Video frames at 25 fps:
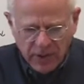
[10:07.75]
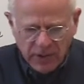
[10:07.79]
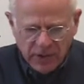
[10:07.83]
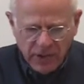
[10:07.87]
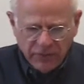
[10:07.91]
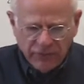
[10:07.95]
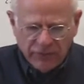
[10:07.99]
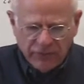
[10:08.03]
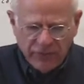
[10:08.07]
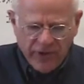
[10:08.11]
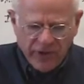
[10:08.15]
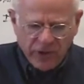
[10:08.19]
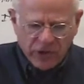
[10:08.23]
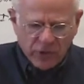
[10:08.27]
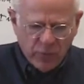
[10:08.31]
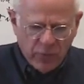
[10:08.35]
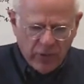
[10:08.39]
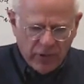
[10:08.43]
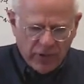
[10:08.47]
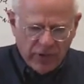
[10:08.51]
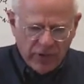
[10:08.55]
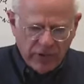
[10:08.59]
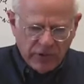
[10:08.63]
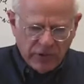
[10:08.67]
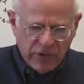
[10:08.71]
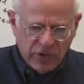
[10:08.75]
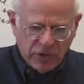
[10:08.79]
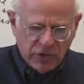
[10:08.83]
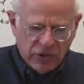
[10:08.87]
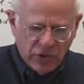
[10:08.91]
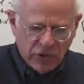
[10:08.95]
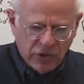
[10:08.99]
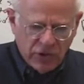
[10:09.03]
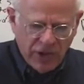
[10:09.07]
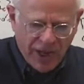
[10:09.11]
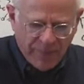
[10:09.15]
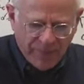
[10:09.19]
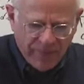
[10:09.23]
The French workers
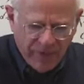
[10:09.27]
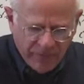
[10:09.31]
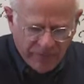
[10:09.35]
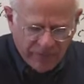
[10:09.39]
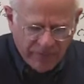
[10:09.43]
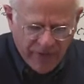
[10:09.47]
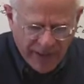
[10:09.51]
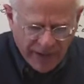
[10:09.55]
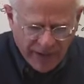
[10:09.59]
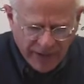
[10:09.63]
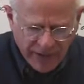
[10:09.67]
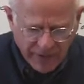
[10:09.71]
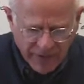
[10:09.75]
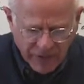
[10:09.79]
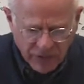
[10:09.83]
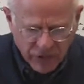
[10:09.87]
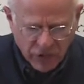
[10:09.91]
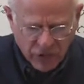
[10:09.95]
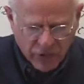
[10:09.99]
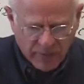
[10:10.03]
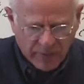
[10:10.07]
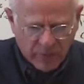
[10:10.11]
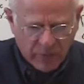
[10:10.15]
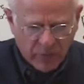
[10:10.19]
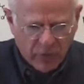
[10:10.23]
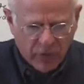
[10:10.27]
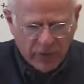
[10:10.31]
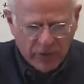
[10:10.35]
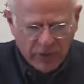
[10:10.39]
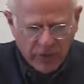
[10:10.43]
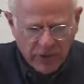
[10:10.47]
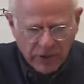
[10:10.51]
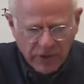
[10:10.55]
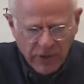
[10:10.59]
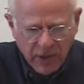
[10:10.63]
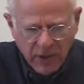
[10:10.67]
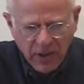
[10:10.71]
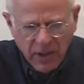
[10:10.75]
should not be fighting the German
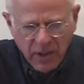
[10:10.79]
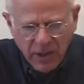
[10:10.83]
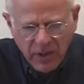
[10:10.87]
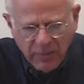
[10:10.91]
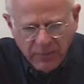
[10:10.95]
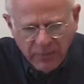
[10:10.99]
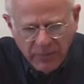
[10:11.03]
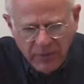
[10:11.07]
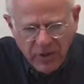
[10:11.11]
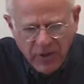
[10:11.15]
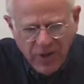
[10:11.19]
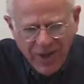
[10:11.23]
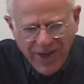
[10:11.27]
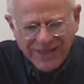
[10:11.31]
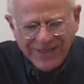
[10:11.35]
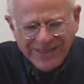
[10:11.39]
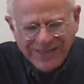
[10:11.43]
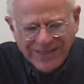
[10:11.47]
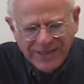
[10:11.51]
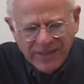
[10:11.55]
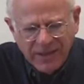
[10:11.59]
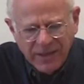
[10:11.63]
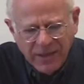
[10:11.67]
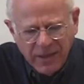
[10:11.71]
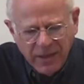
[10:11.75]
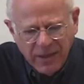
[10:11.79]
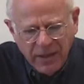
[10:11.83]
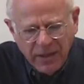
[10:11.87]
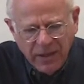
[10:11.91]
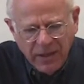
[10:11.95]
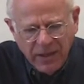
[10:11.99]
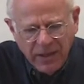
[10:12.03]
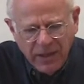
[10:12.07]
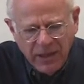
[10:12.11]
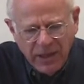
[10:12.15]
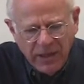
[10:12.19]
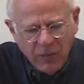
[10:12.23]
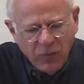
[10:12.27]
workers because
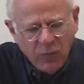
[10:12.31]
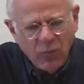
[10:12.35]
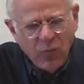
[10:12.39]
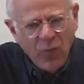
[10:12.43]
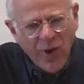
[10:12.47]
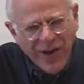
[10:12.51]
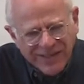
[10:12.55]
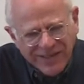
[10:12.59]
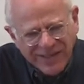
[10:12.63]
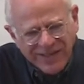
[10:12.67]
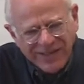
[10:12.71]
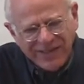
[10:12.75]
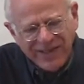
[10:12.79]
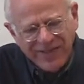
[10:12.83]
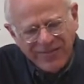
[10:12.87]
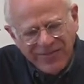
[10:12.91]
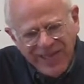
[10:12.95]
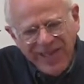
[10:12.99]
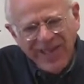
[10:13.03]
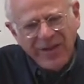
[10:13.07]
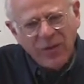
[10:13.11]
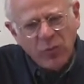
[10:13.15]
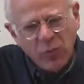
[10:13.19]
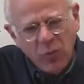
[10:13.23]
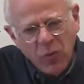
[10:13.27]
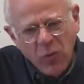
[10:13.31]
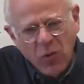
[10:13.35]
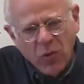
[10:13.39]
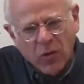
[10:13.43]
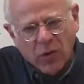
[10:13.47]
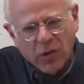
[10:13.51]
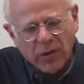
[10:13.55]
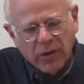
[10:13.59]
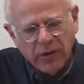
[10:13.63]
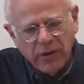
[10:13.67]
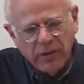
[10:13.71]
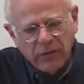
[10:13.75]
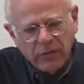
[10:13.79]
it wasn't their
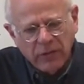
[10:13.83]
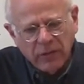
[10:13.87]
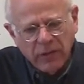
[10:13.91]
war.